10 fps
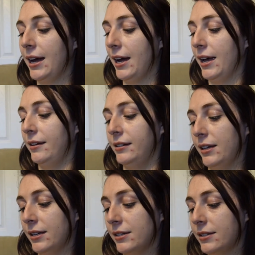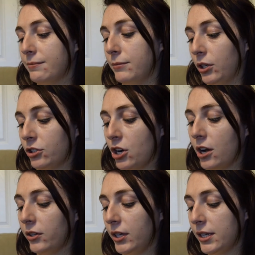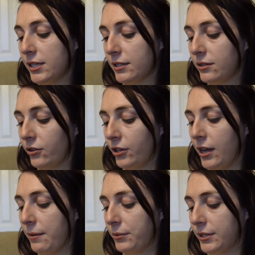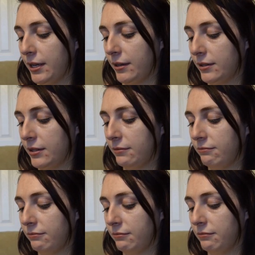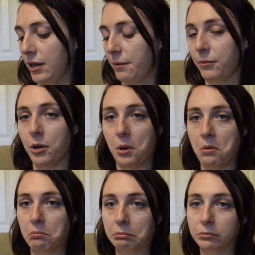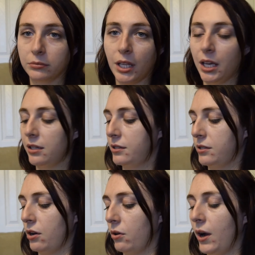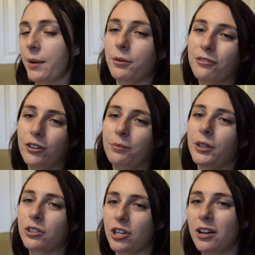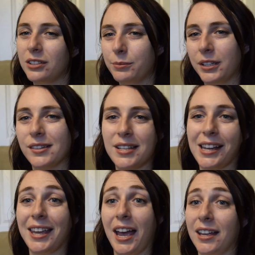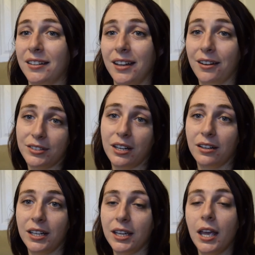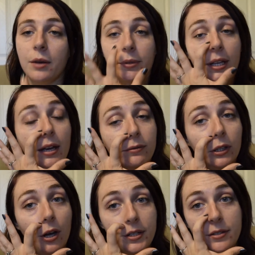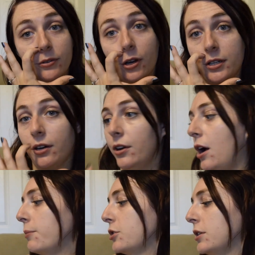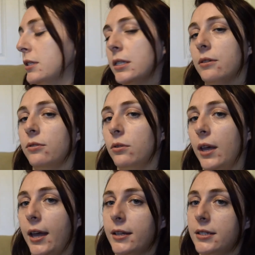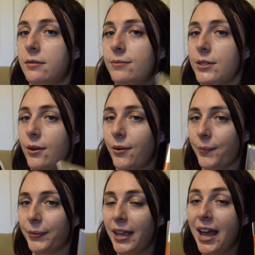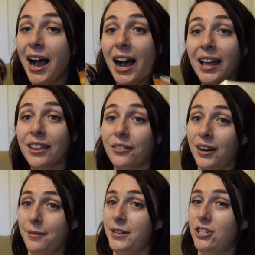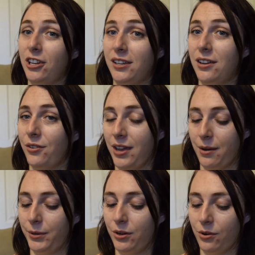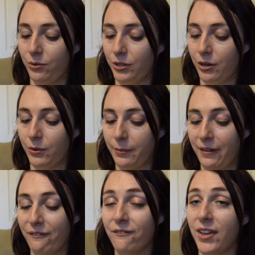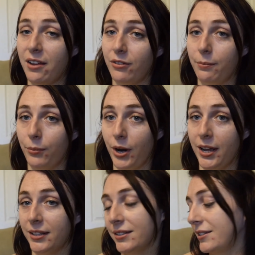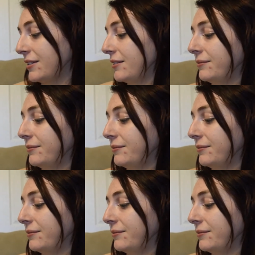And it is milk chocolate. It's 38% cocoa. So I prefer milk chocolate because I can have dairy, but they have lots of non-dairy options if you can't. So highly recommend checking out Camino. They're one of my favorite brands.